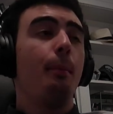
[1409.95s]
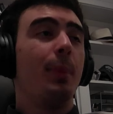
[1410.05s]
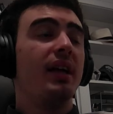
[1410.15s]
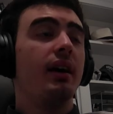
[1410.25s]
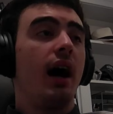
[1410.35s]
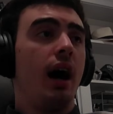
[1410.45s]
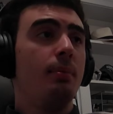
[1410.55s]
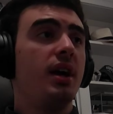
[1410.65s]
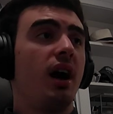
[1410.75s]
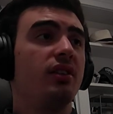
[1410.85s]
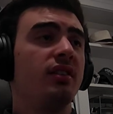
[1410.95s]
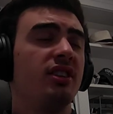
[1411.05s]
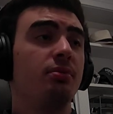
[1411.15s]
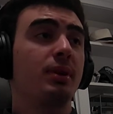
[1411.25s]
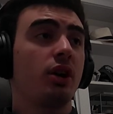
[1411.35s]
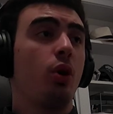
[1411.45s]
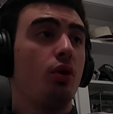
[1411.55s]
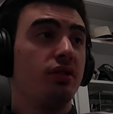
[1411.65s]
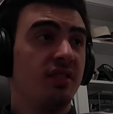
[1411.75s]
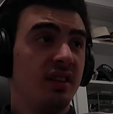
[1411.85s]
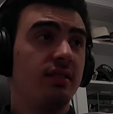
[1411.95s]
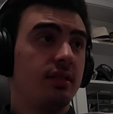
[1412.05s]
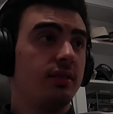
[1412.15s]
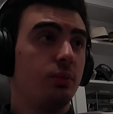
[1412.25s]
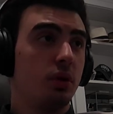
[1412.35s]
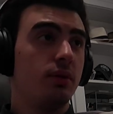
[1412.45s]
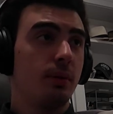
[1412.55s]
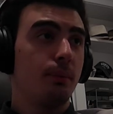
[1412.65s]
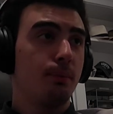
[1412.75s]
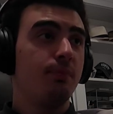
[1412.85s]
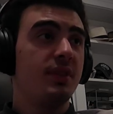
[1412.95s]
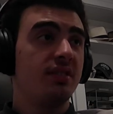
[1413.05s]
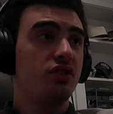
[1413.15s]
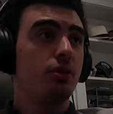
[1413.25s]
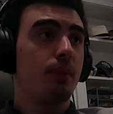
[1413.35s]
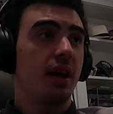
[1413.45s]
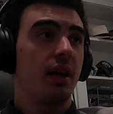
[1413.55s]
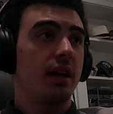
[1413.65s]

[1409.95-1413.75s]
But I'll be honest, he's pretty consistent with the decision making.